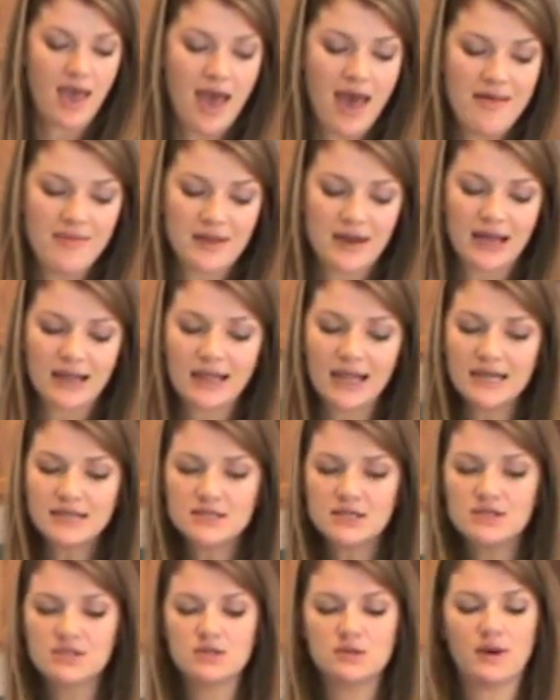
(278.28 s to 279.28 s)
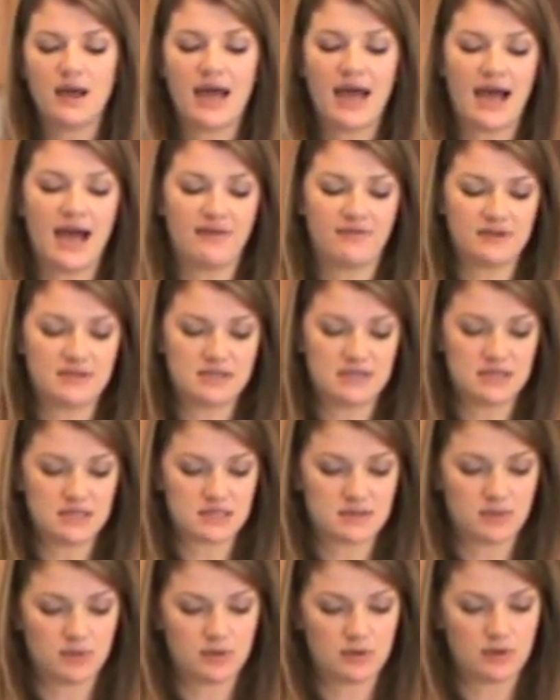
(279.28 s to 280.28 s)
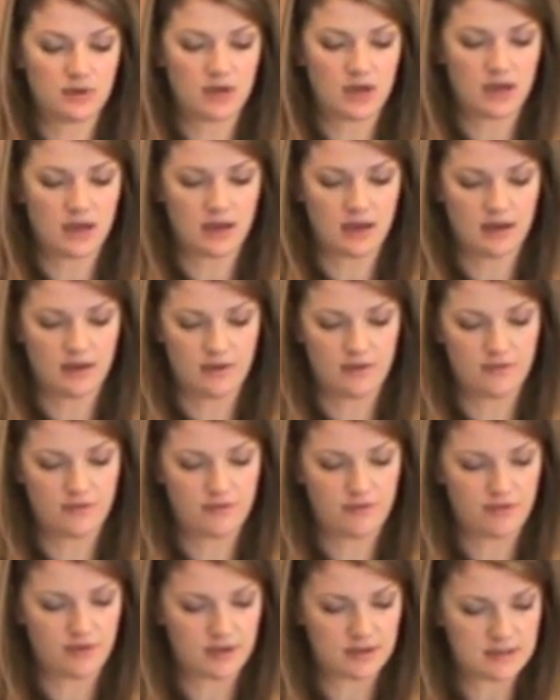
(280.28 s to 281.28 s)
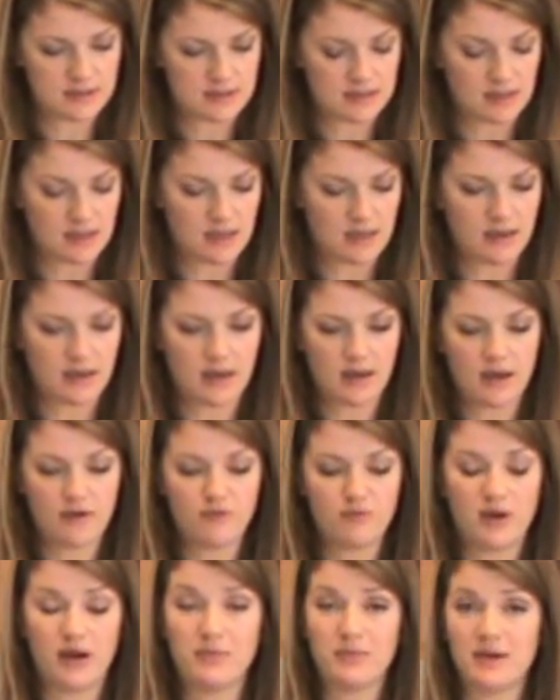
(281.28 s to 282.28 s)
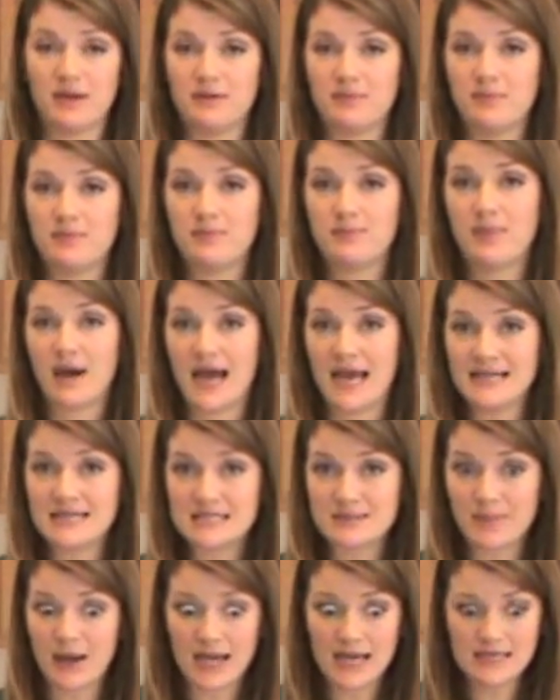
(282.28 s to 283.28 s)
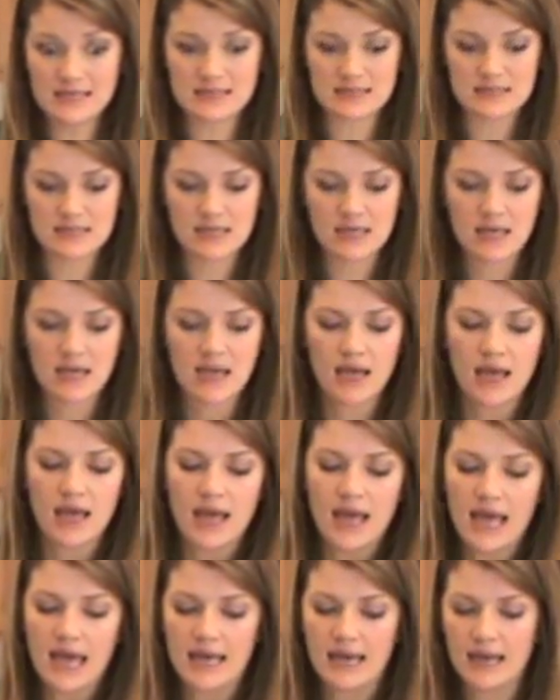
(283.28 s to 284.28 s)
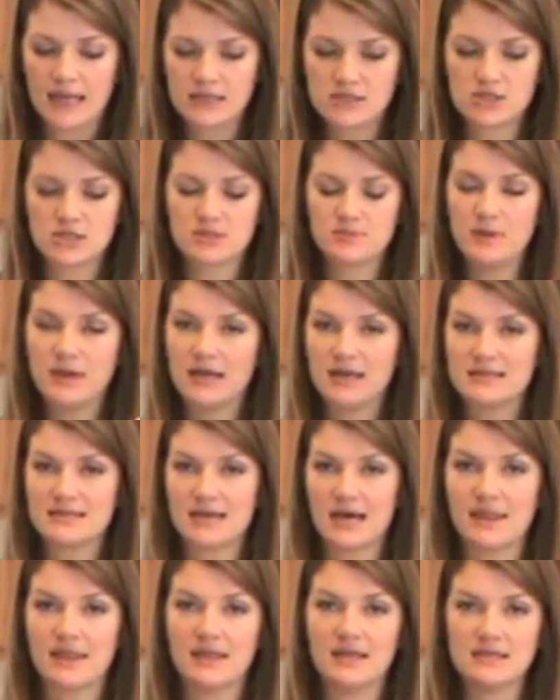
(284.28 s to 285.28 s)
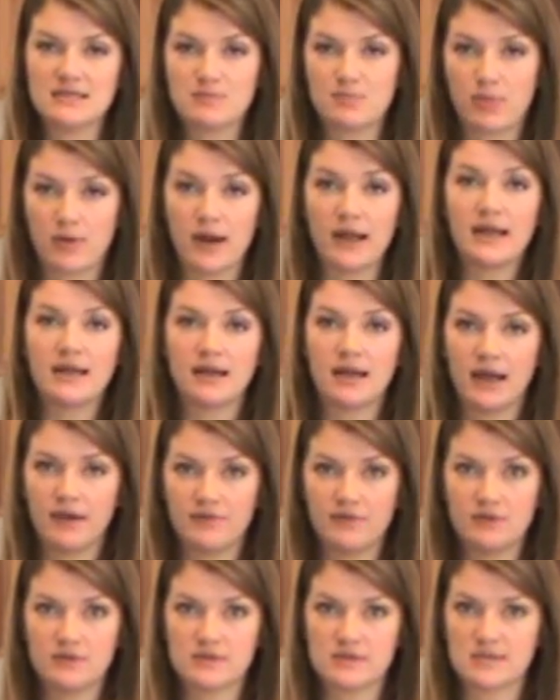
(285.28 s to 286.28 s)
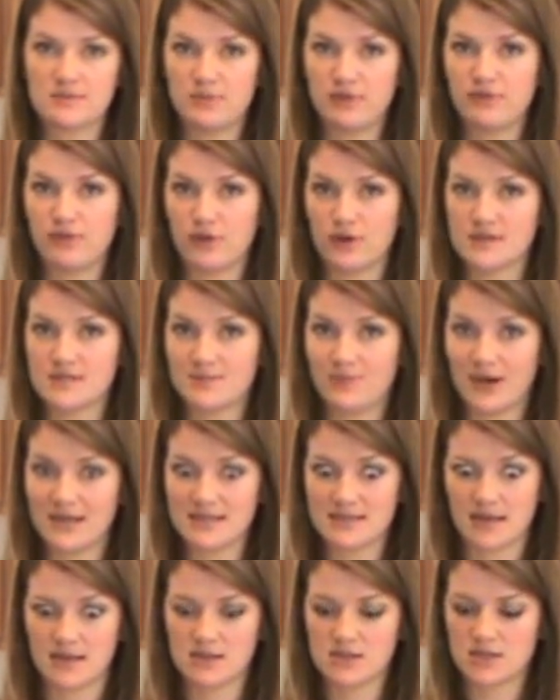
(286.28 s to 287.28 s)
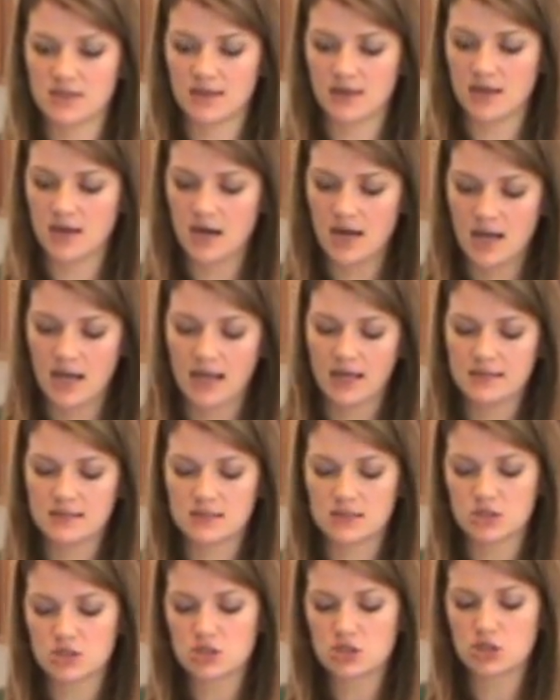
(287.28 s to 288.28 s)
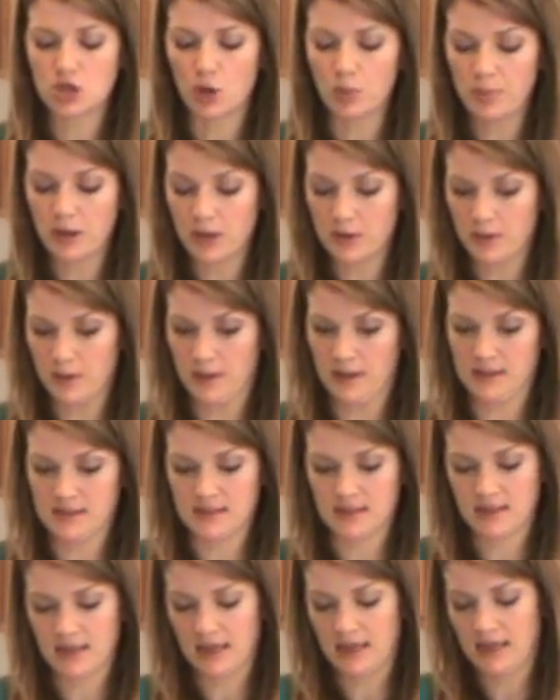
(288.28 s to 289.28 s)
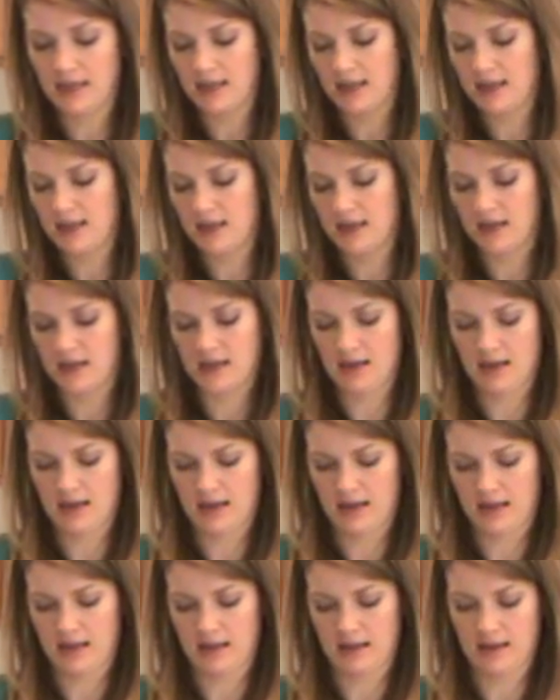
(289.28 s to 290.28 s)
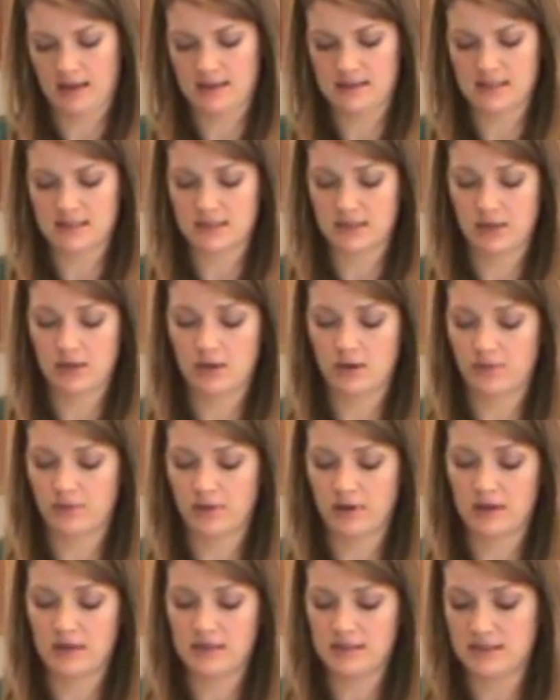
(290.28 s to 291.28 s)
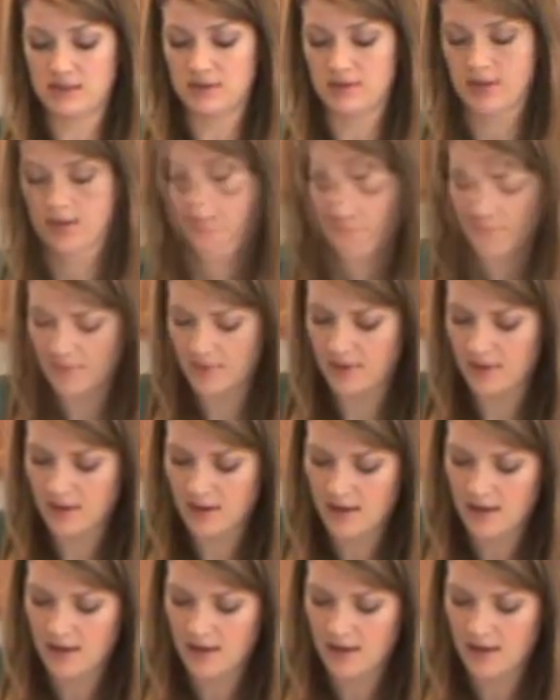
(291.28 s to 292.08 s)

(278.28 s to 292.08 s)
And then I like to do a half a teaspoon of, let's see, of pumpkin pie spice. And it's just because this brand, I've used this before, Spice Hunter, is so potent that it can, you don't really need to do that much.